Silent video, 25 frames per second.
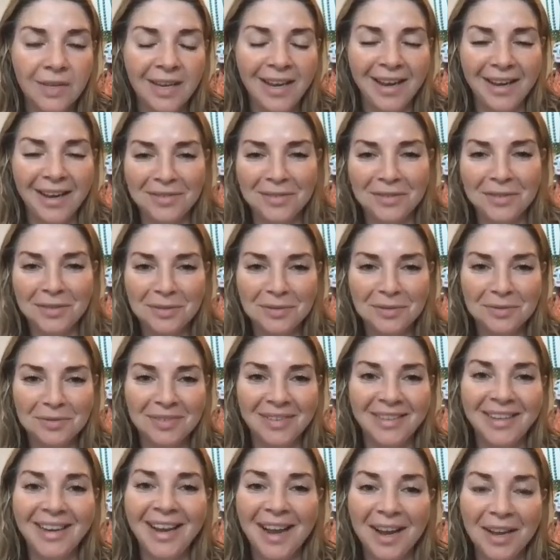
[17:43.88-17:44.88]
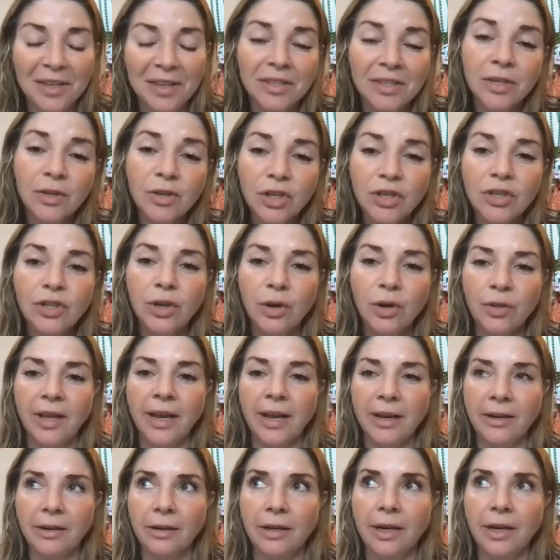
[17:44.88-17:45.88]
Yes. Yeah. So just know
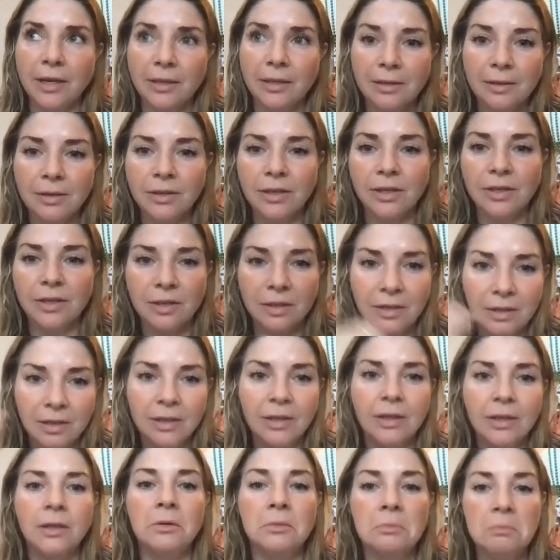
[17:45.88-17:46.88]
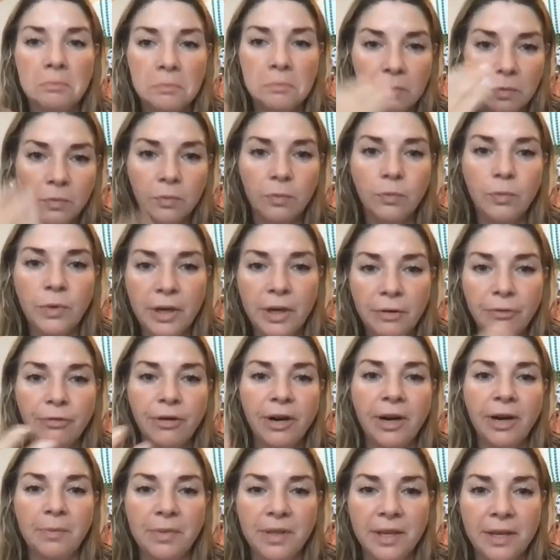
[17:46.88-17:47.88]
that you guys just we can
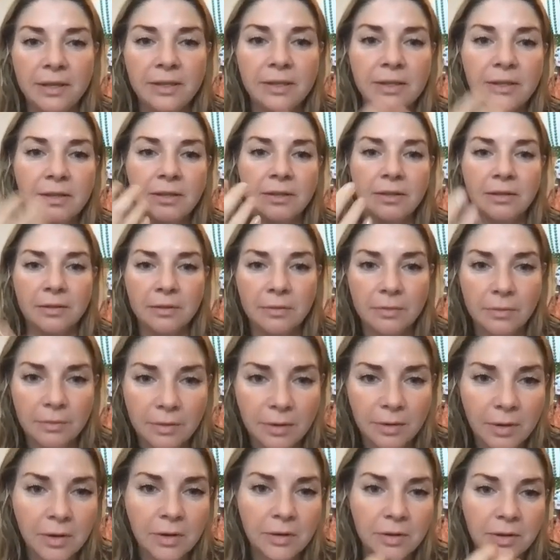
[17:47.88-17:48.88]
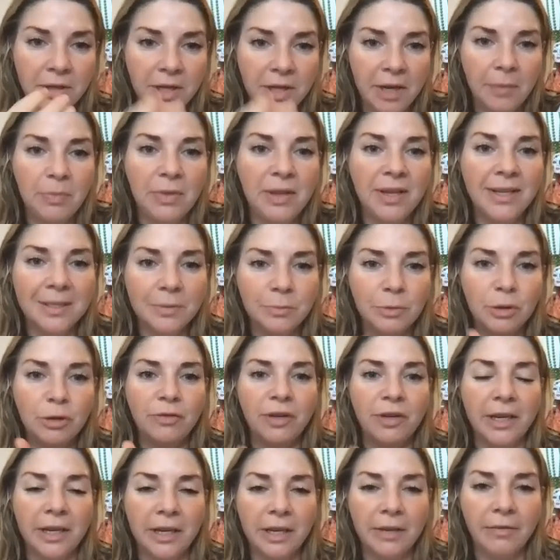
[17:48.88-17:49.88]
frame things, keep things
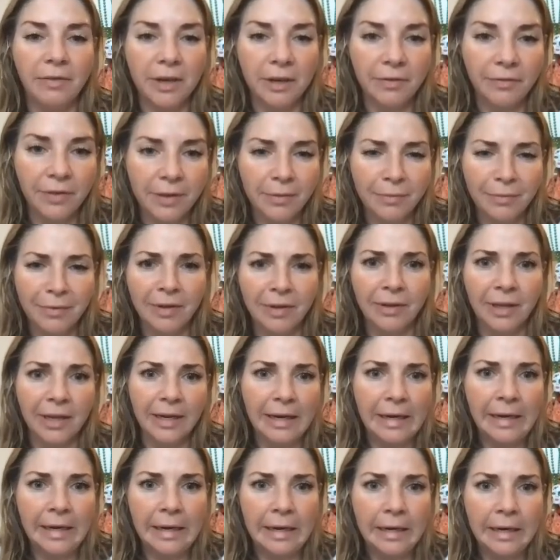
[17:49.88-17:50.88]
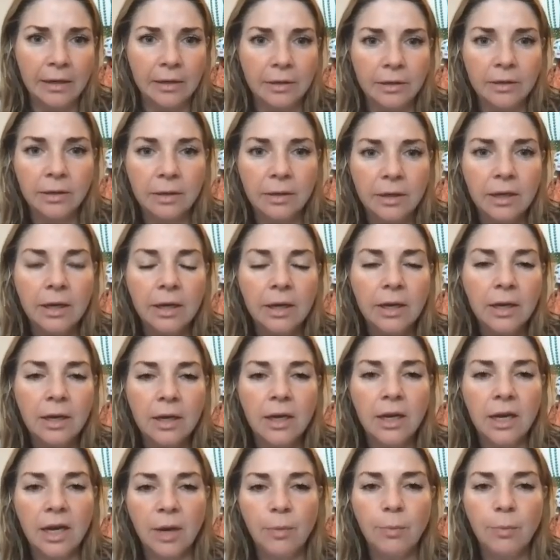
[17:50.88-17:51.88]
moving, even if it be like, eh.
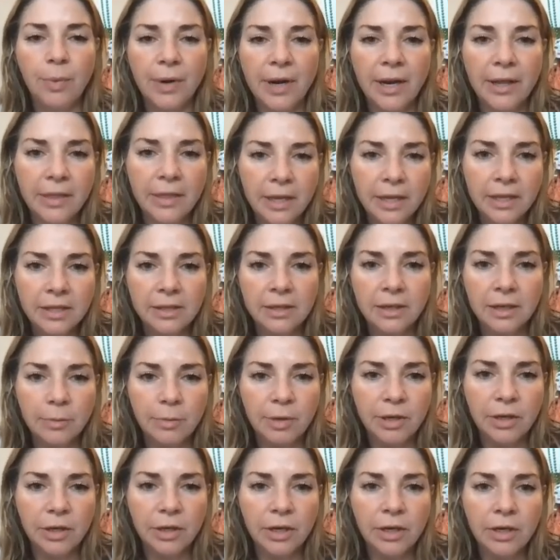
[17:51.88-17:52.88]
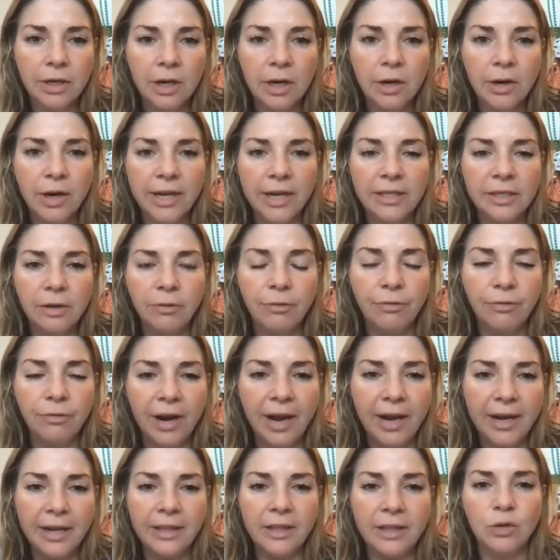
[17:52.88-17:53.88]
um, but I think it's going to be good. Okay. So
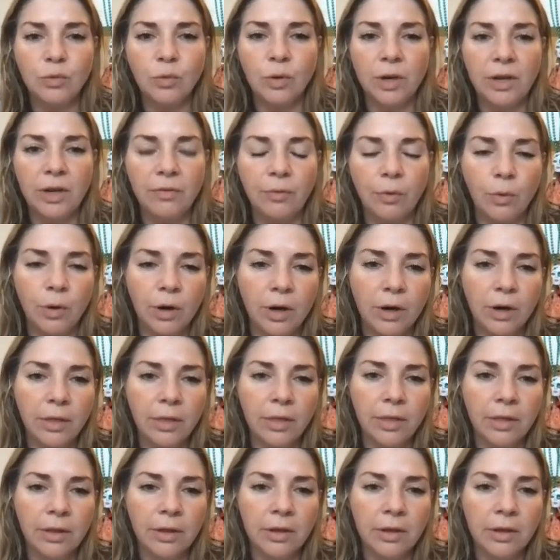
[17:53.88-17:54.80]
Friday the 24th,